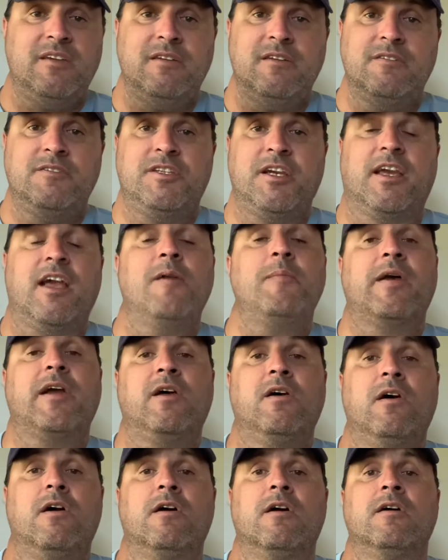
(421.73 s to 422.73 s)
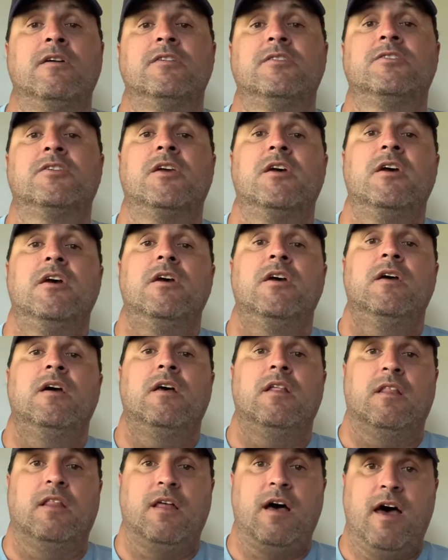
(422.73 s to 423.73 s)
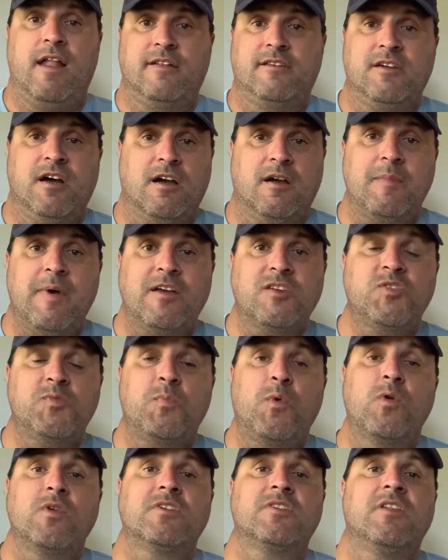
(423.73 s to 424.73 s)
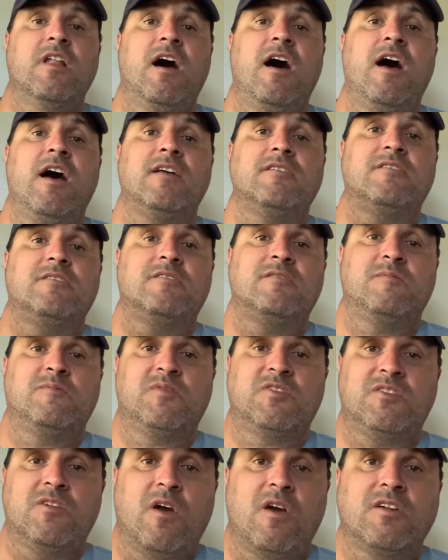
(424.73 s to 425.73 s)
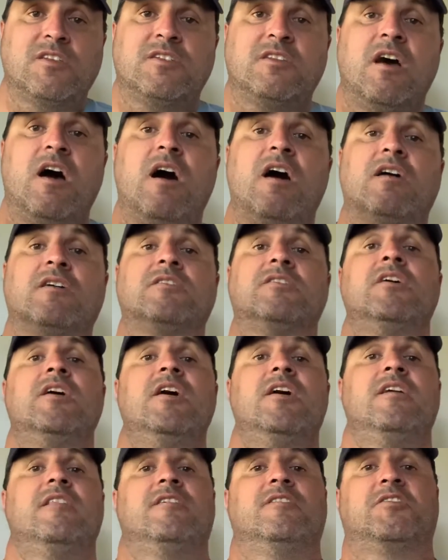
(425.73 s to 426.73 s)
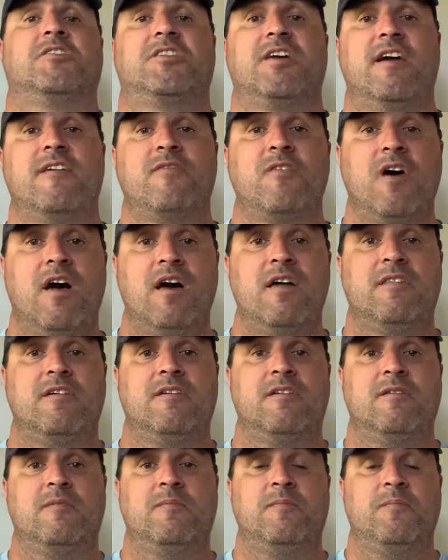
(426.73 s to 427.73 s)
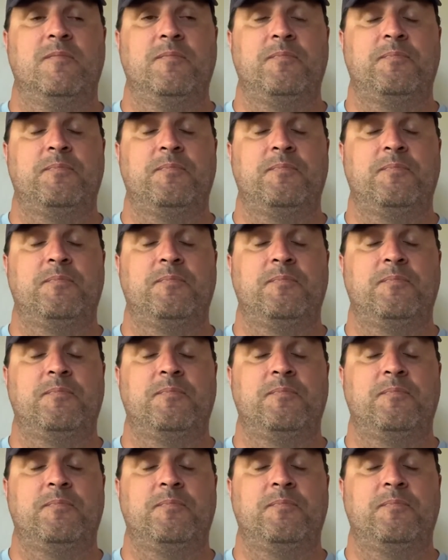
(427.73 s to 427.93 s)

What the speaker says: or check out my cards. A lot of talk about sports lots, star stocks. There's several other